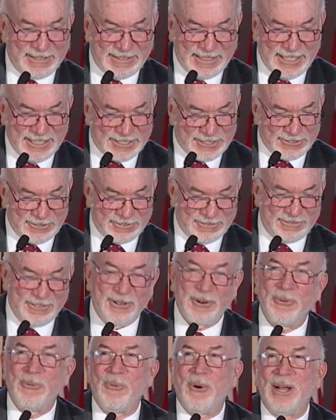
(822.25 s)
geese are
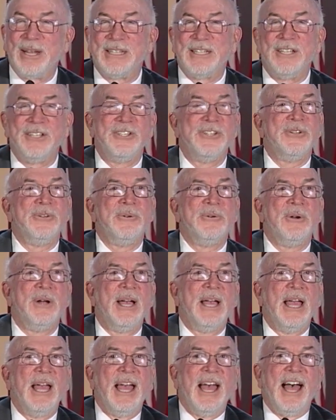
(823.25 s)
want to do.
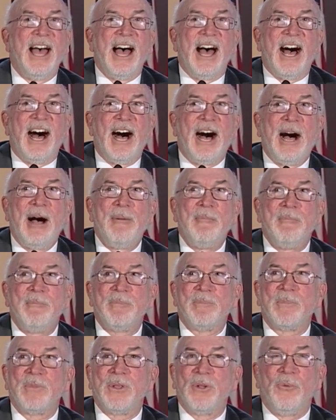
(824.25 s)

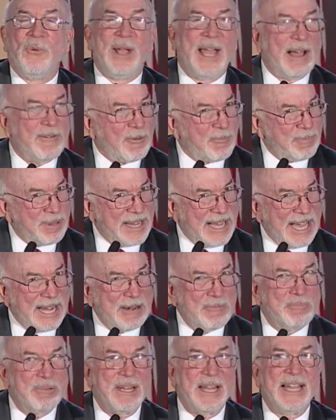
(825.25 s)
We have a plan
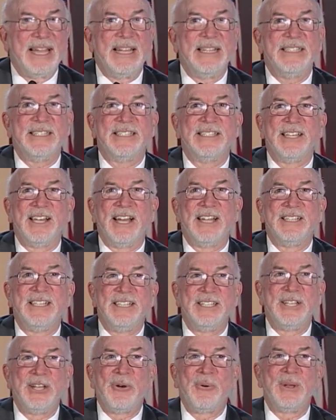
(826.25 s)
in place to
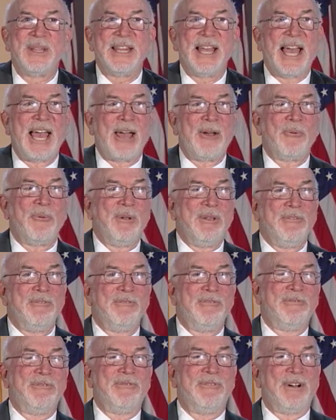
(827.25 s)
deal with that. And
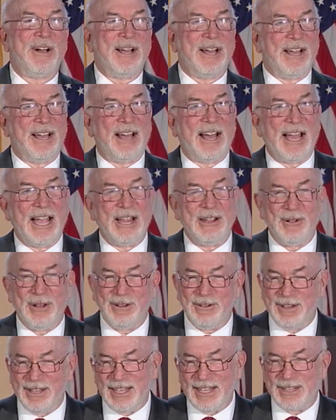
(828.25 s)

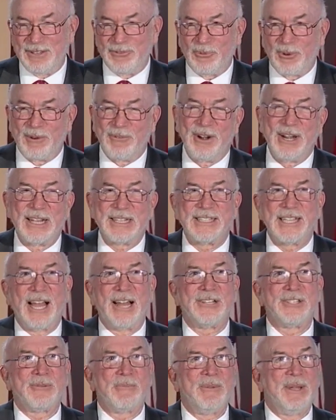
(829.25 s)
at one of our next
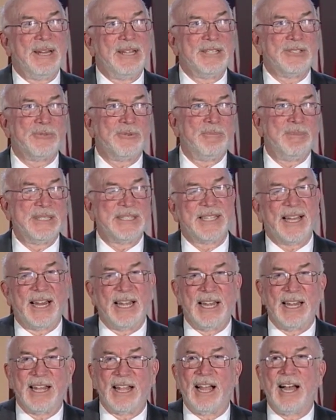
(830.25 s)
council meetings, we'll be
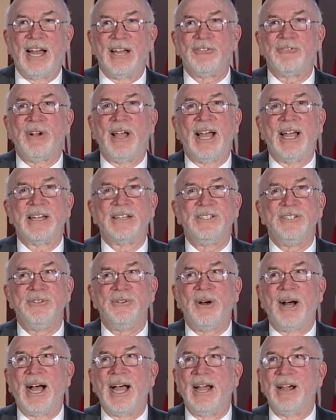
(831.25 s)
signing a contract to
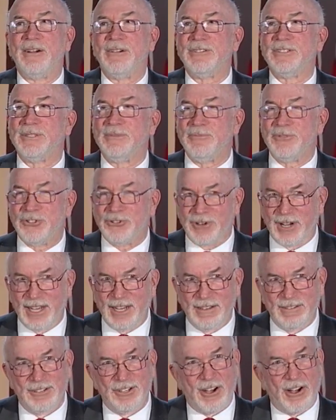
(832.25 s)
hire some
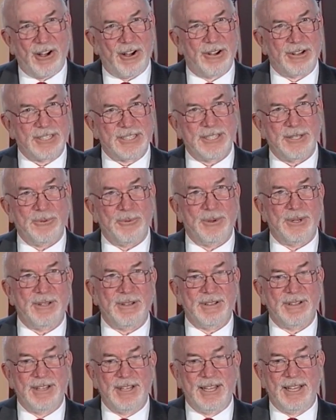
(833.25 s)
trained dogs that
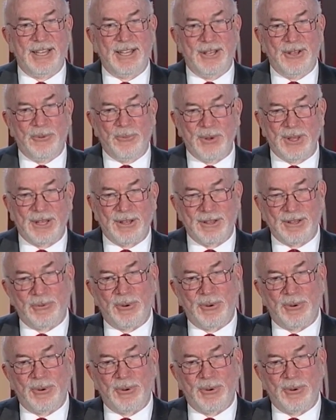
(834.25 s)
will, with a